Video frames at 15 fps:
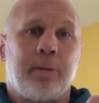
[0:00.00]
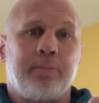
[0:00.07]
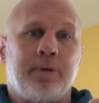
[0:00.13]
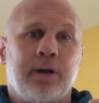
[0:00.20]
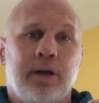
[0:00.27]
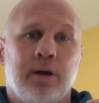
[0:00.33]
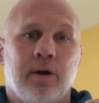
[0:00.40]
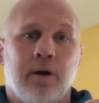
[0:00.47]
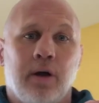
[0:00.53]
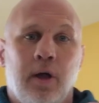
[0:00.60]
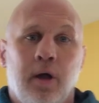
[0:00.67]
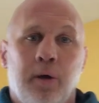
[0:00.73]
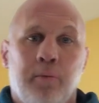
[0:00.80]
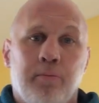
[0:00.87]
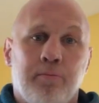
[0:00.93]
up here,
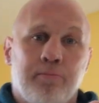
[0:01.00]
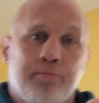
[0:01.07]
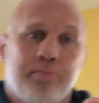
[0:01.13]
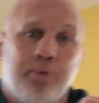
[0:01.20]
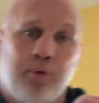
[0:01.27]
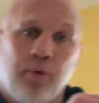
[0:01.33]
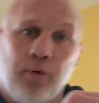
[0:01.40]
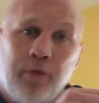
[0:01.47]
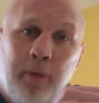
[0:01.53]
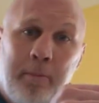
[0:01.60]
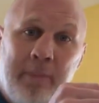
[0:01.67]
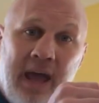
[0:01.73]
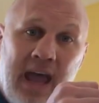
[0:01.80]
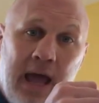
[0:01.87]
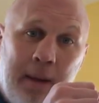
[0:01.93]
pull the
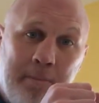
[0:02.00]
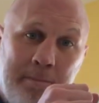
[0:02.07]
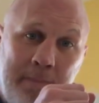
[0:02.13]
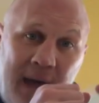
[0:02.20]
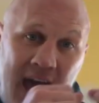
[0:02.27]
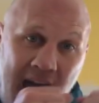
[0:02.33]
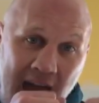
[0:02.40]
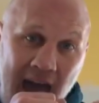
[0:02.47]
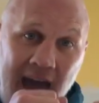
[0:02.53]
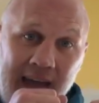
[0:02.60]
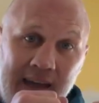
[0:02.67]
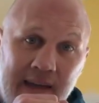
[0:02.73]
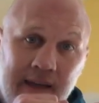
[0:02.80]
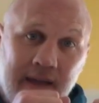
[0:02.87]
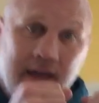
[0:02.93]
band
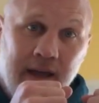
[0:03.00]
back,